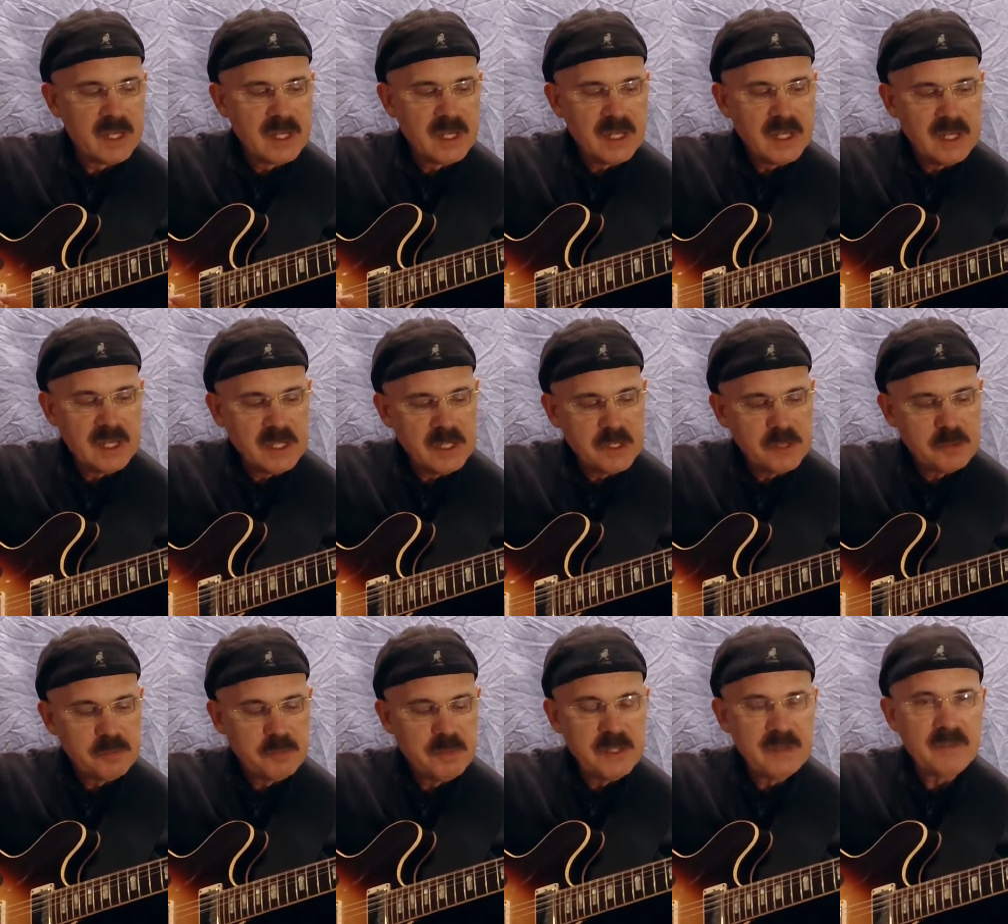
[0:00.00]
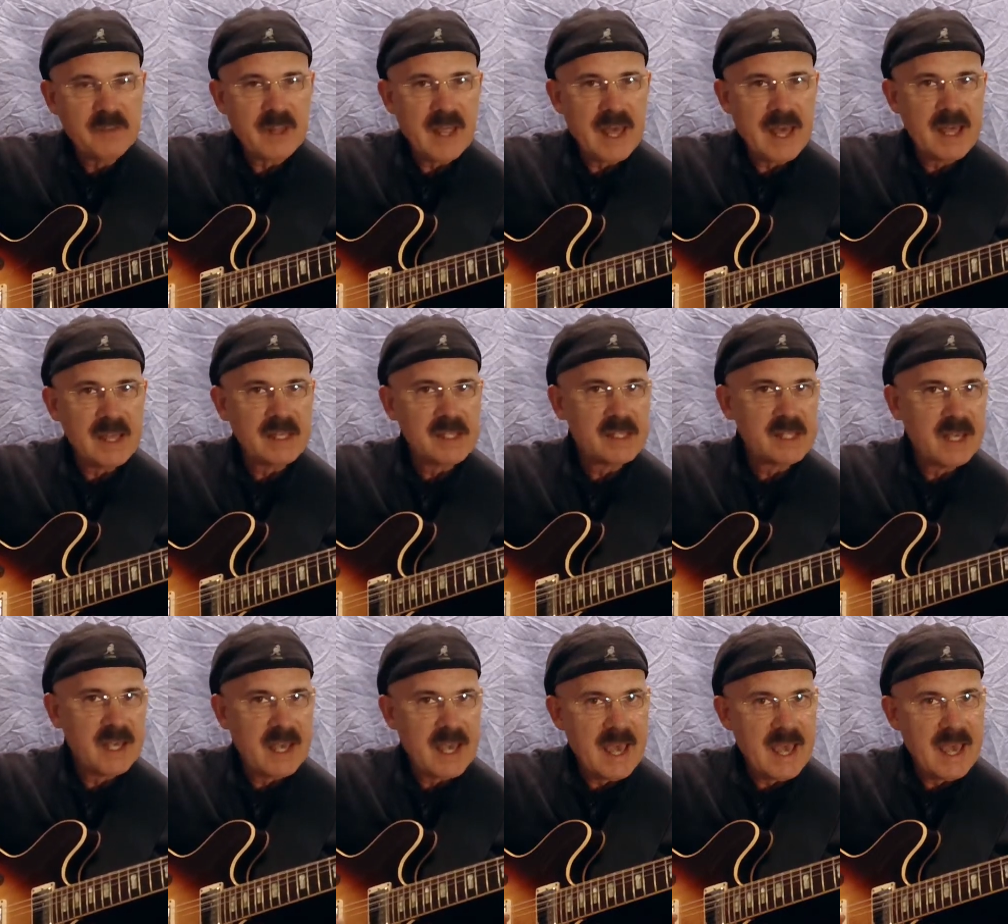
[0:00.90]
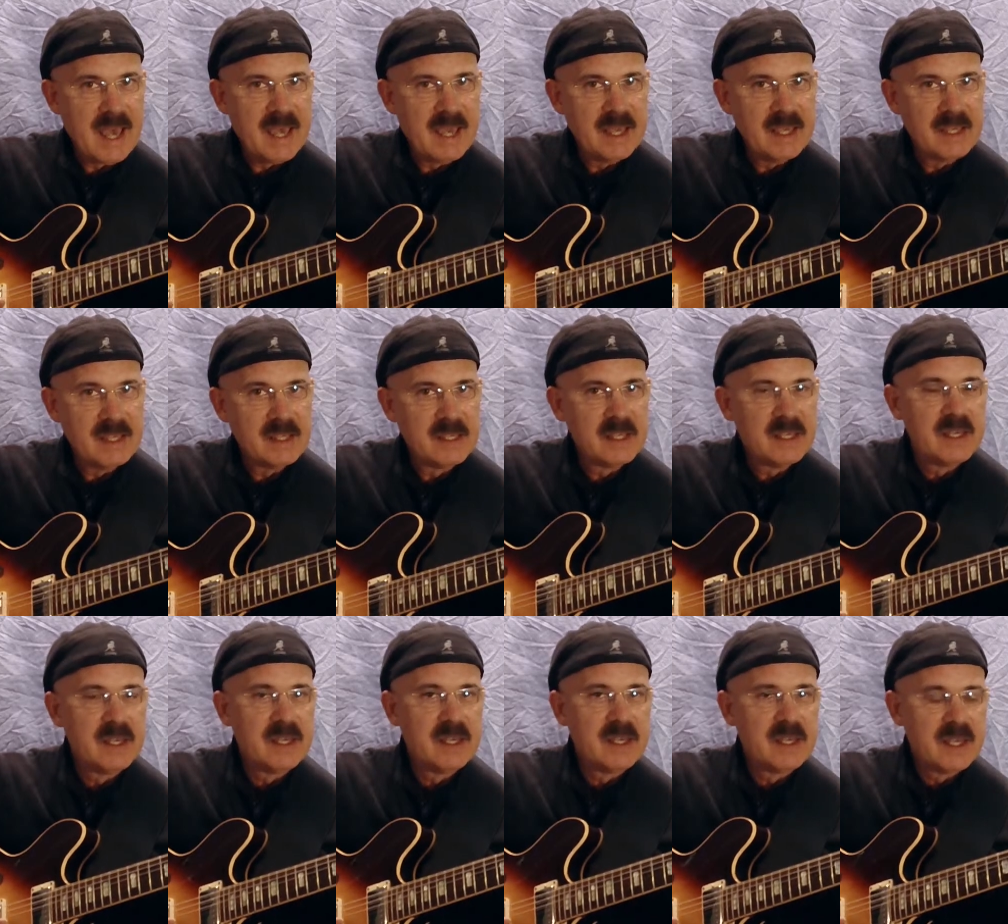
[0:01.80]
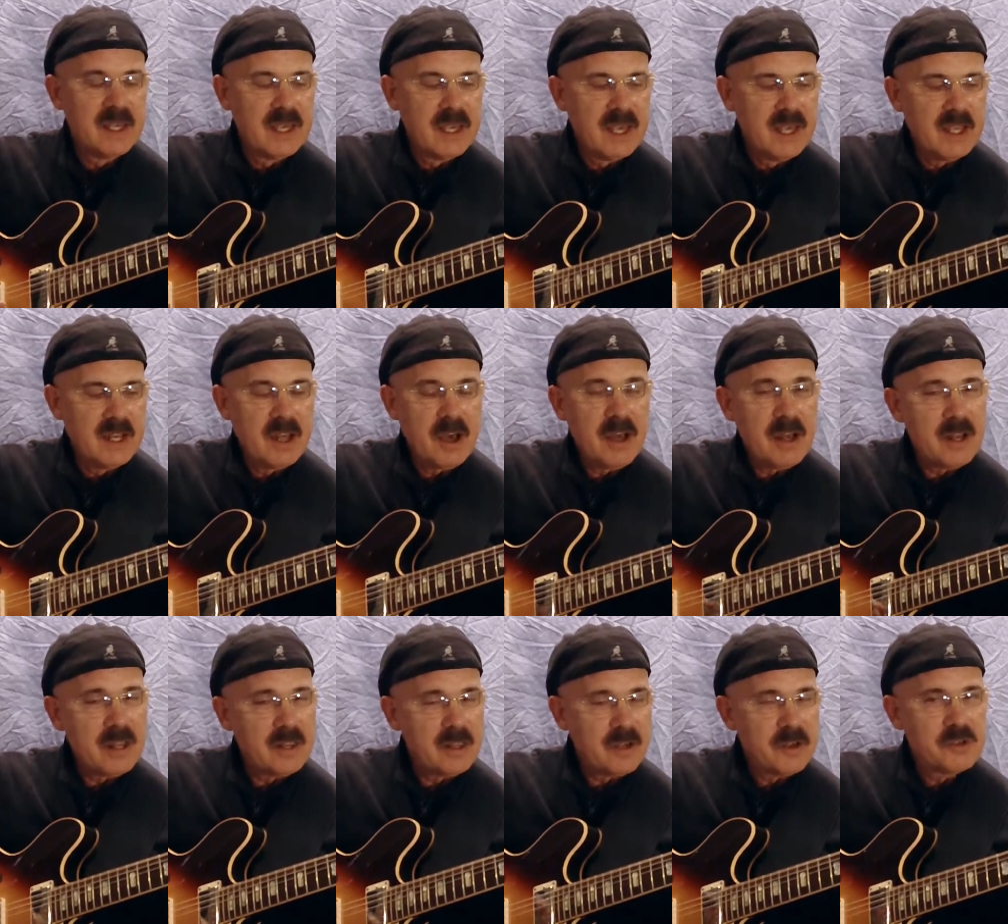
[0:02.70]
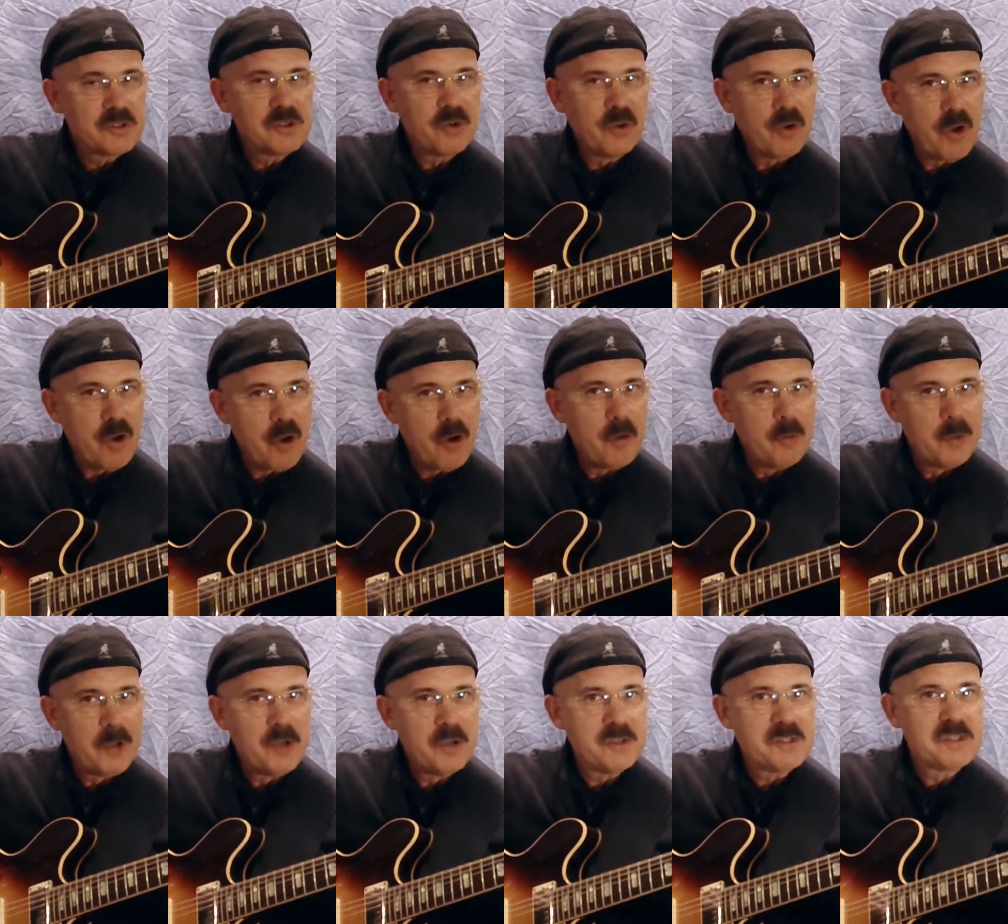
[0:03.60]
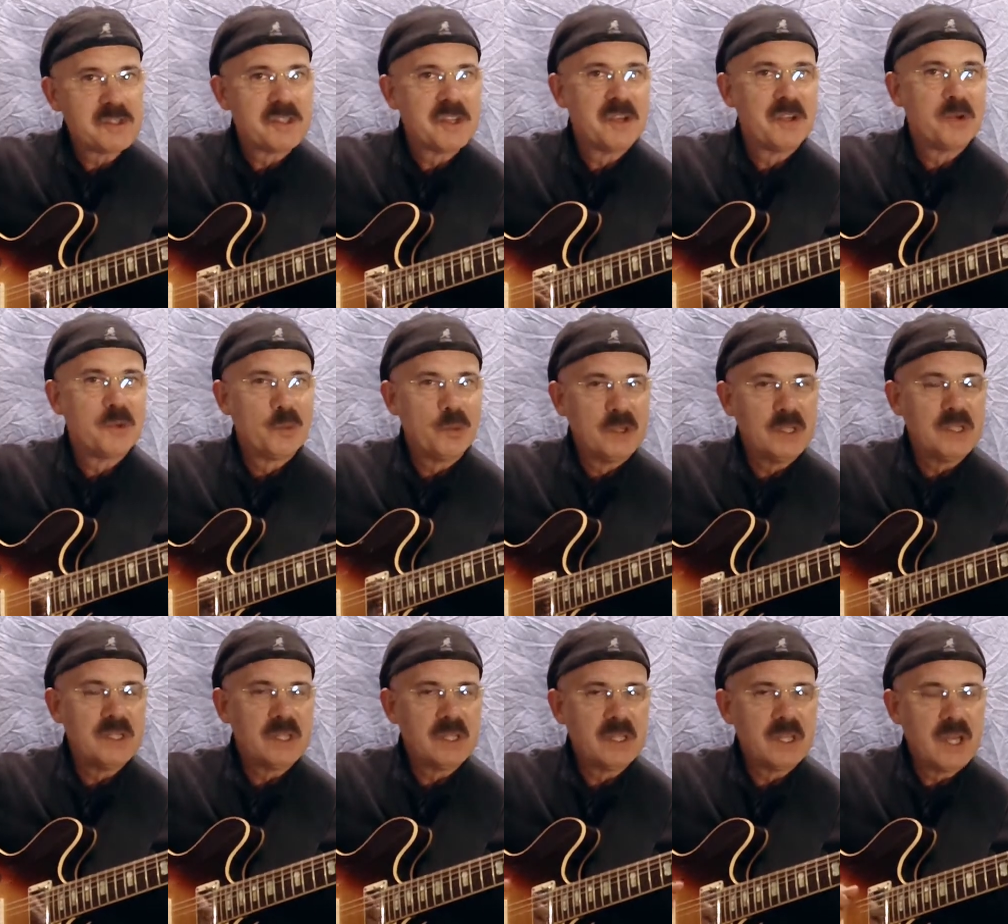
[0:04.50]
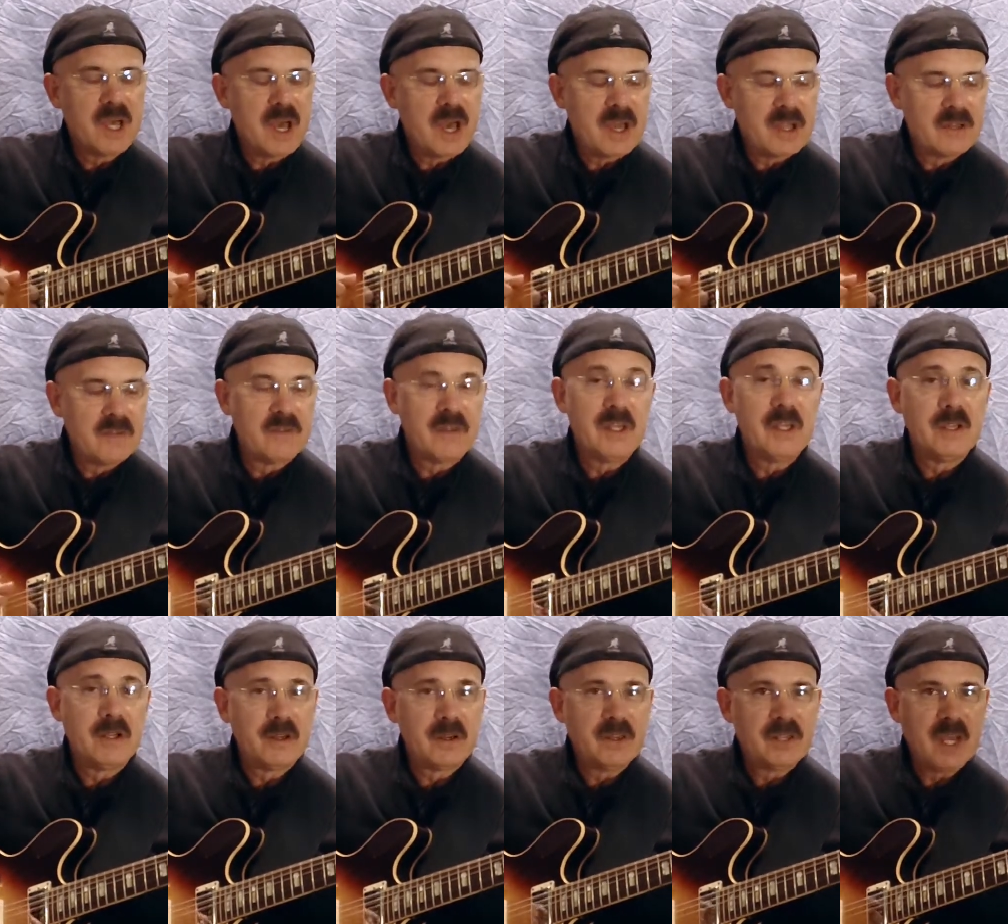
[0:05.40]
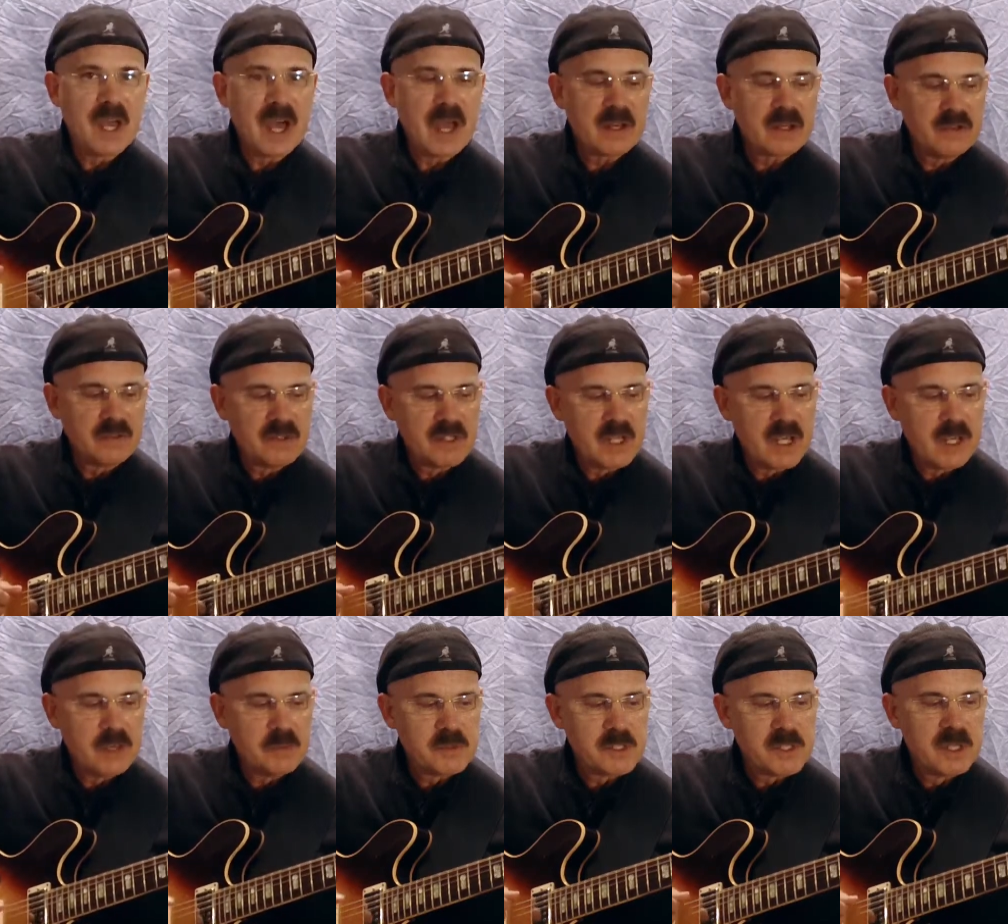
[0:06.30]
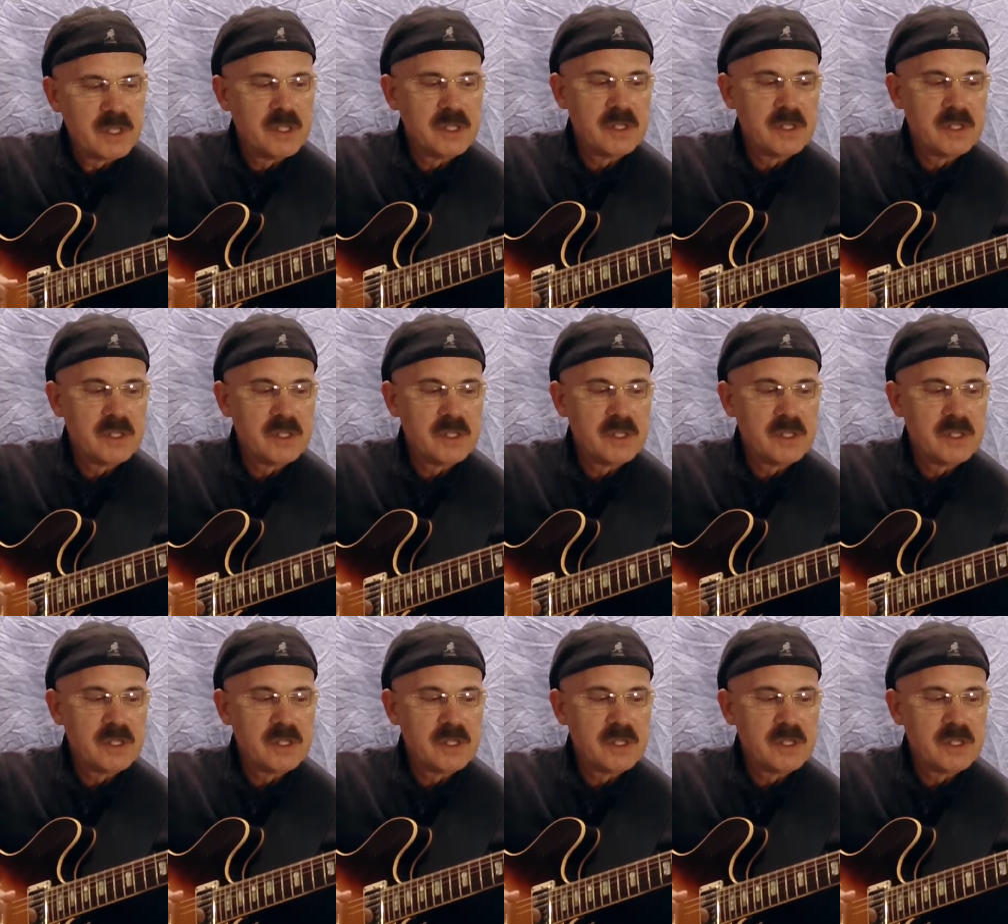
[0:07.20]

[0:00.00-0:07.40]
and here's B flat to A. And all of those are almost reaching the octave. Here are the octave shapes.